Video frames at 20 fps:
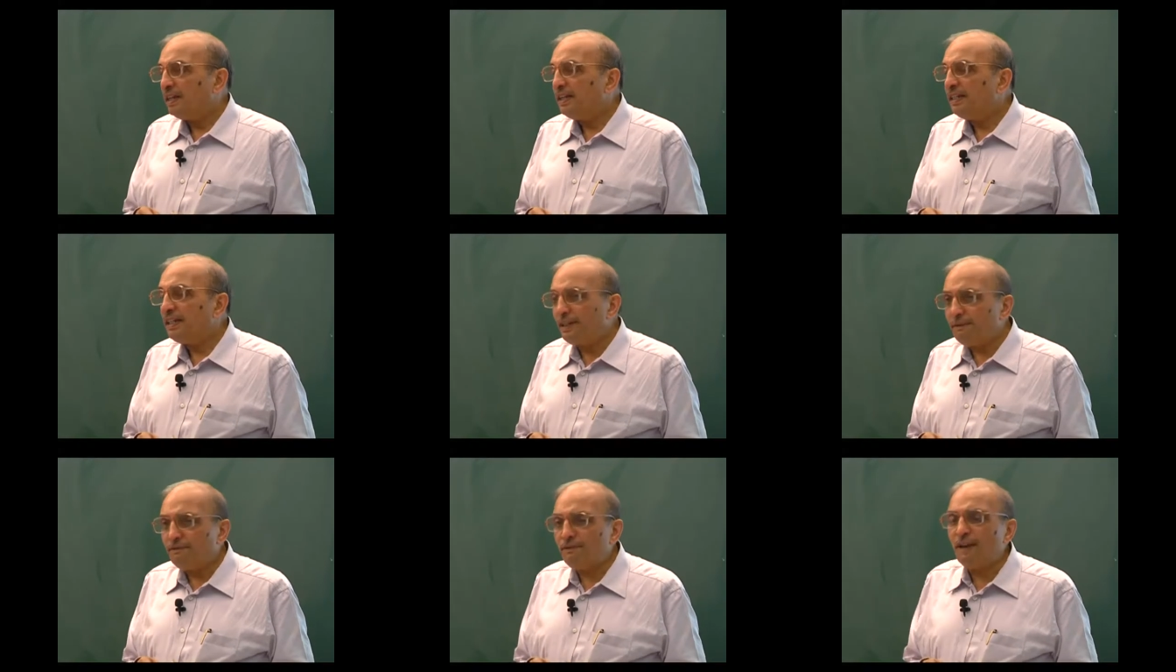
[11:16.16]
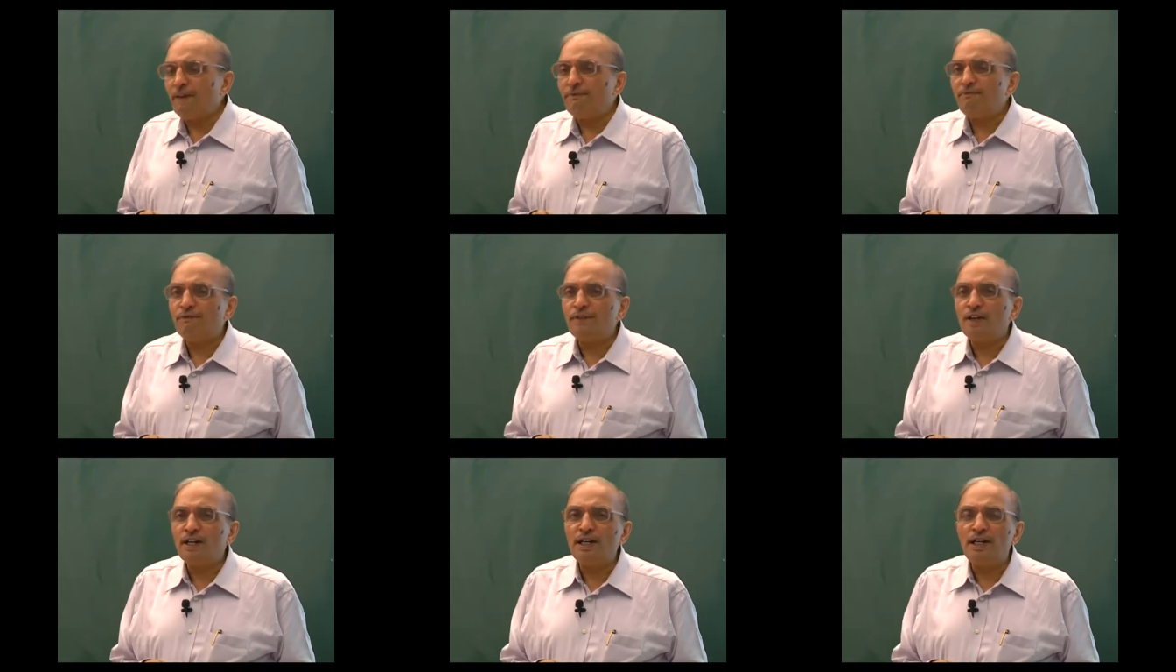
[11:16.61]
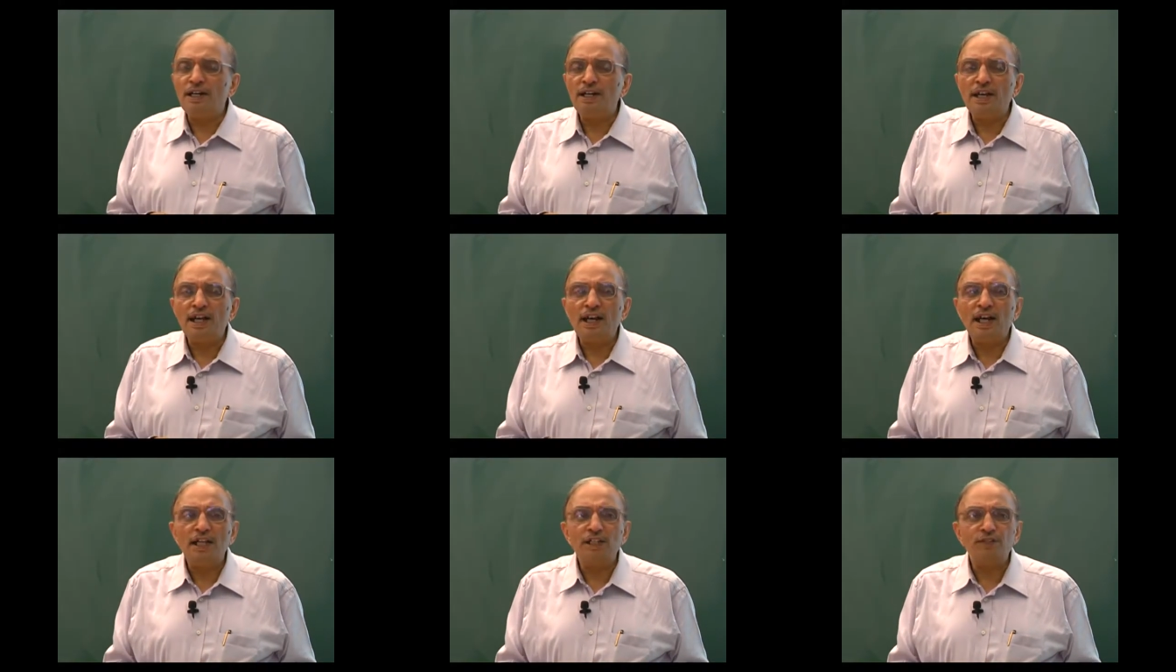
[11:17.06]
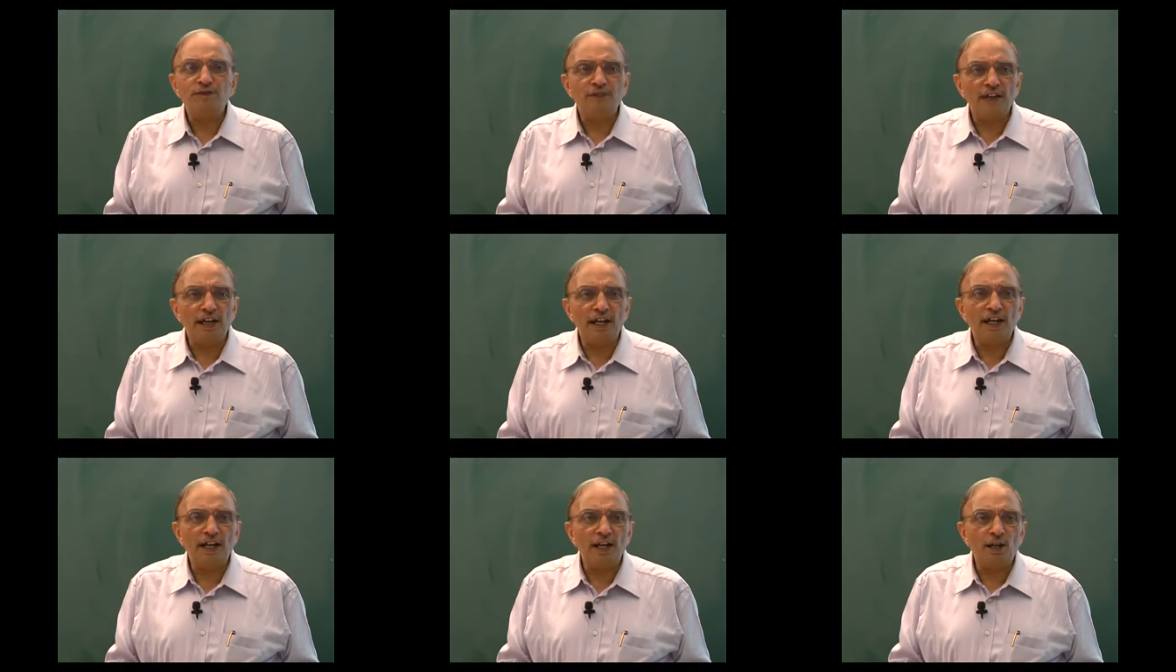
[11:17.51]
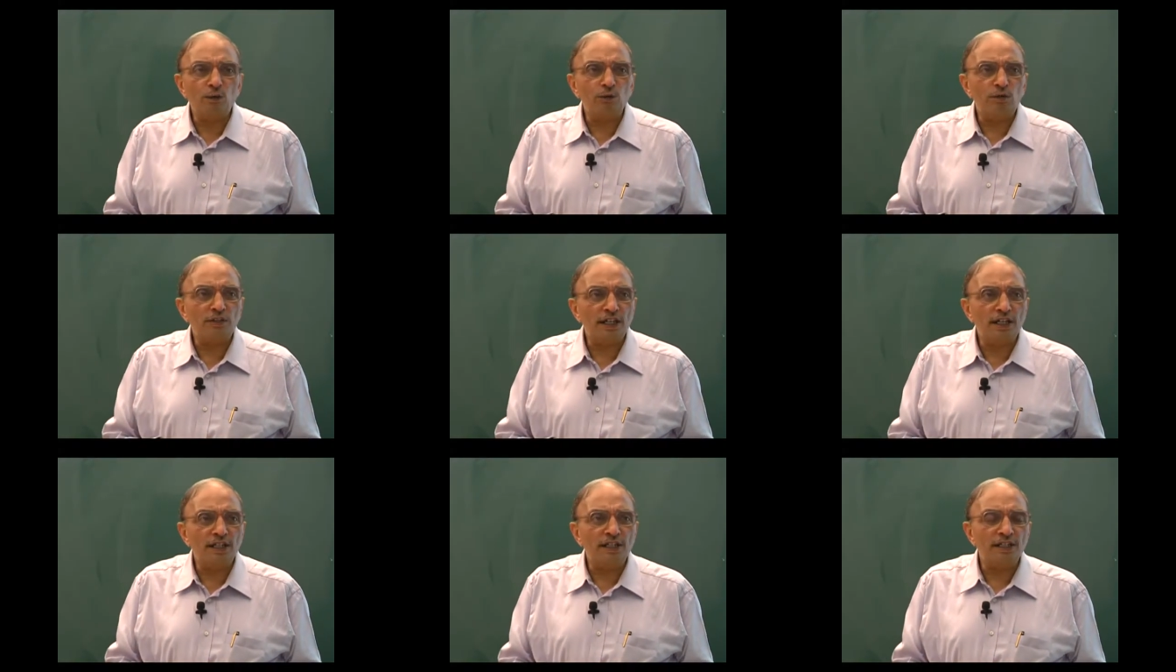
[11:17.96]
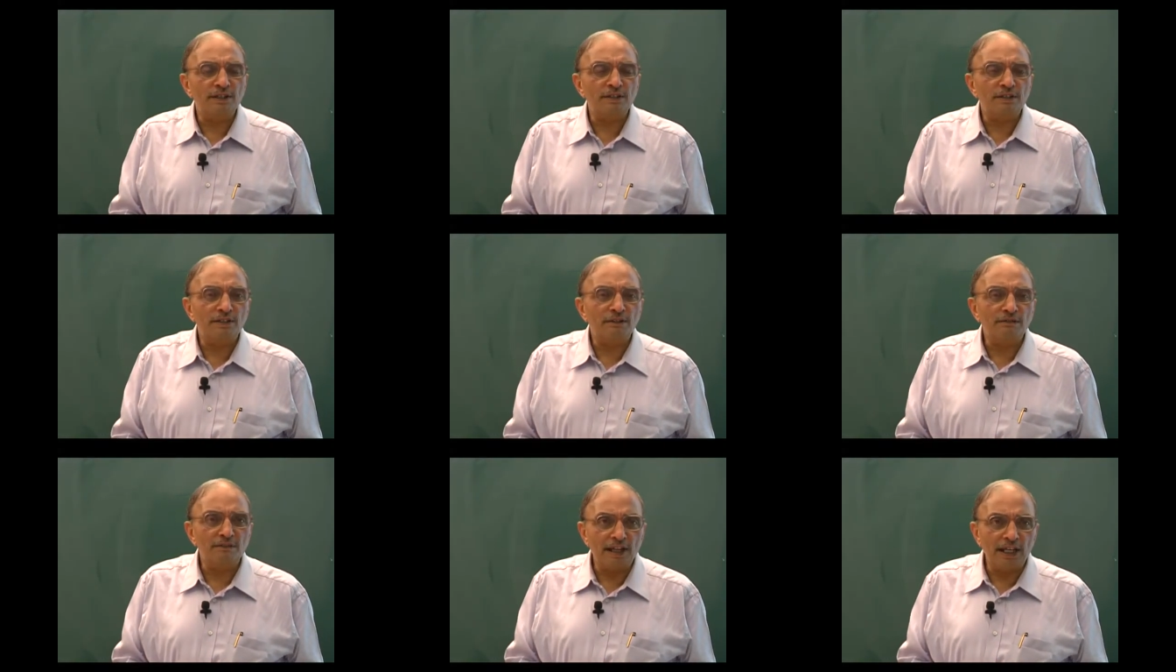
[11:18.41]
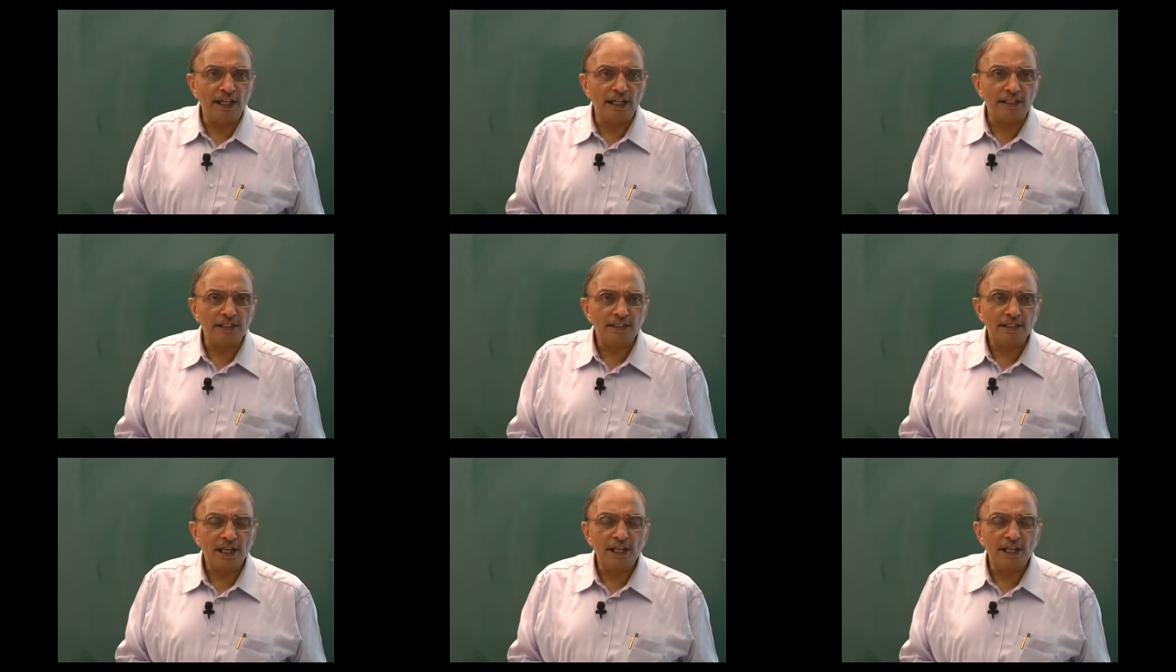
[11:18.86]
Developed world has figured out certain ways,